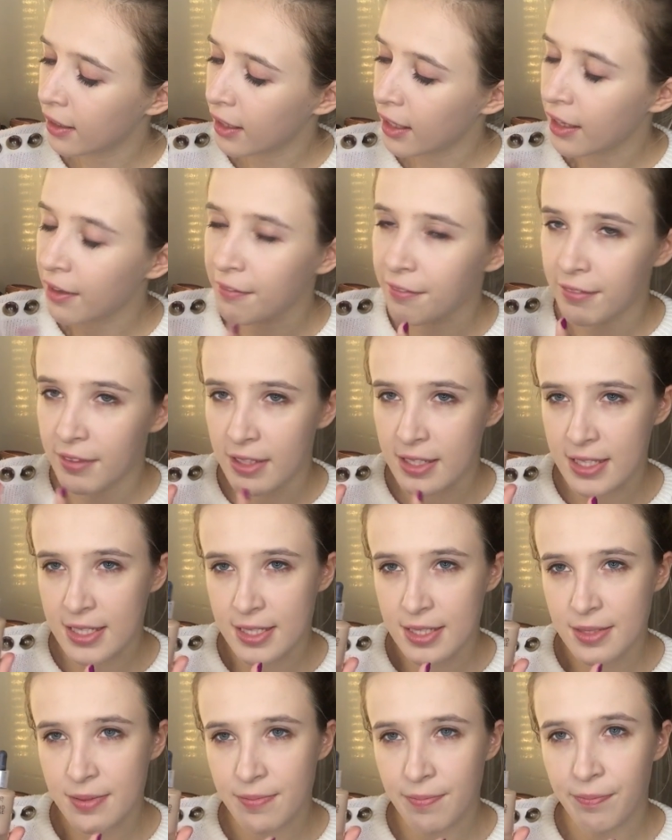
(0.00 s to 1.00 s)
if
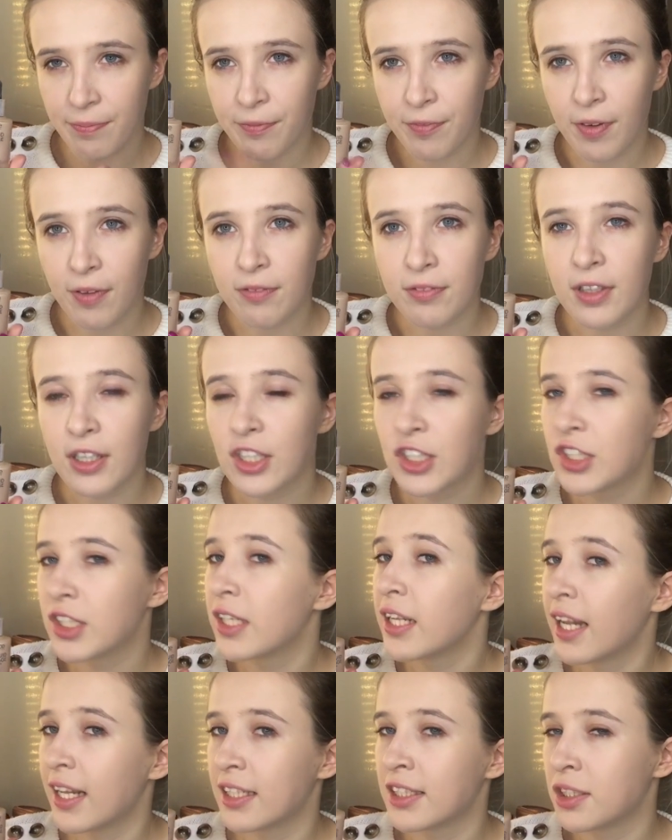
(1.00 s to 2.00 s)
this
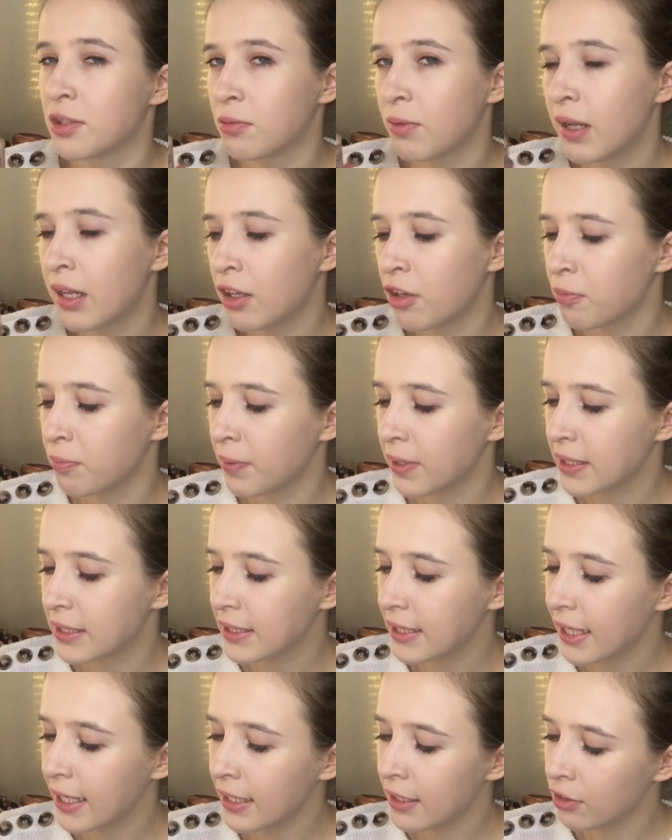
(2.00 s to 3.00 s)
foundation lasts well on my
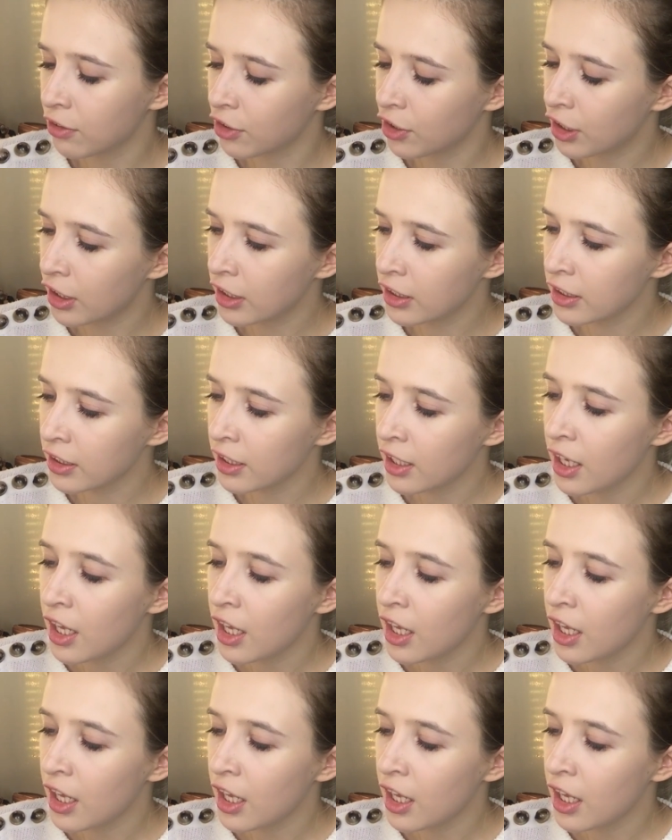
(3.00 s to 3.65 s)
skin or not.